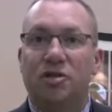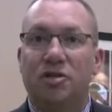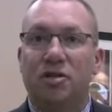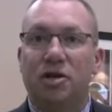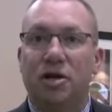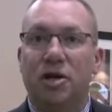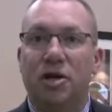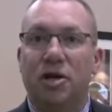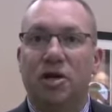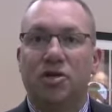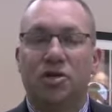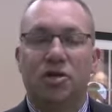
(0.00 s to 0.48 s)

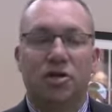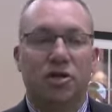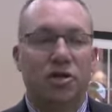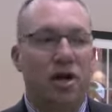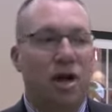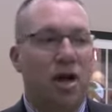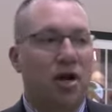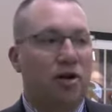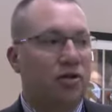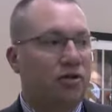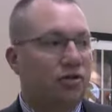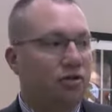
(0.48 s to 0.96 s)
So
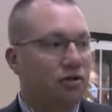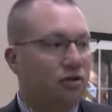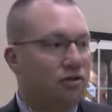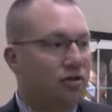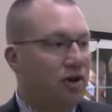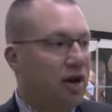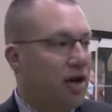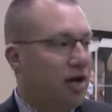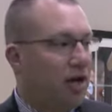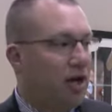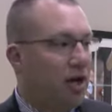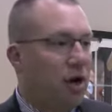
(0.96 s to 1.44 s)
doctors are
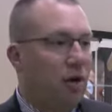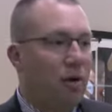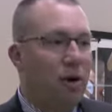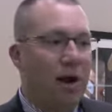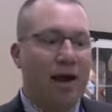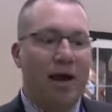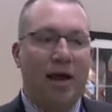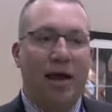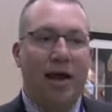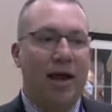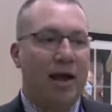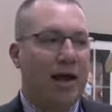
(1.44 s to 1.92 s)
saying,
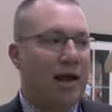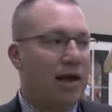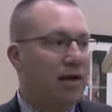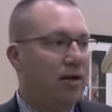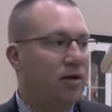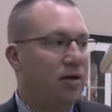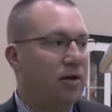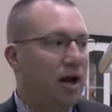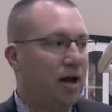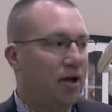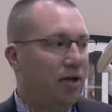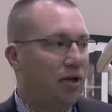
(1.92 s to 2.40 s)

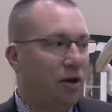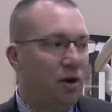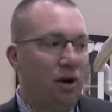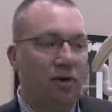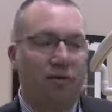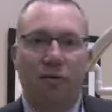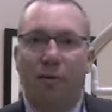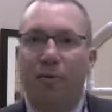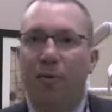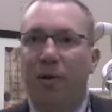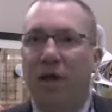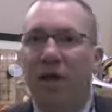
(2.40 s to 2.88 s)
I don't
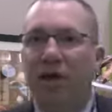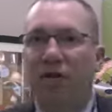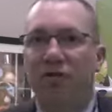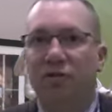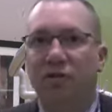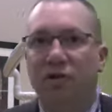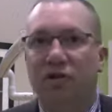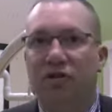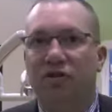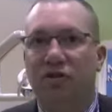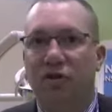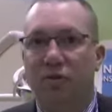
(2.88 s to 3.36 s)
have a place
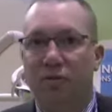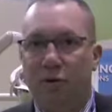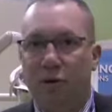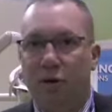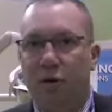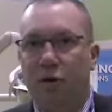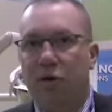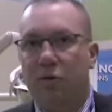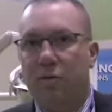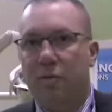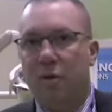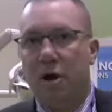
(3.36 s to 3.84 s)
for this
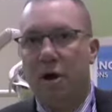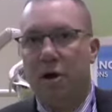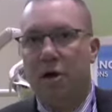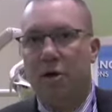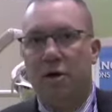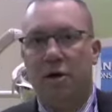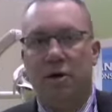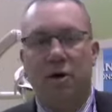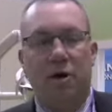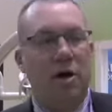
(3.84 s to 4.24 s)
computer monitor.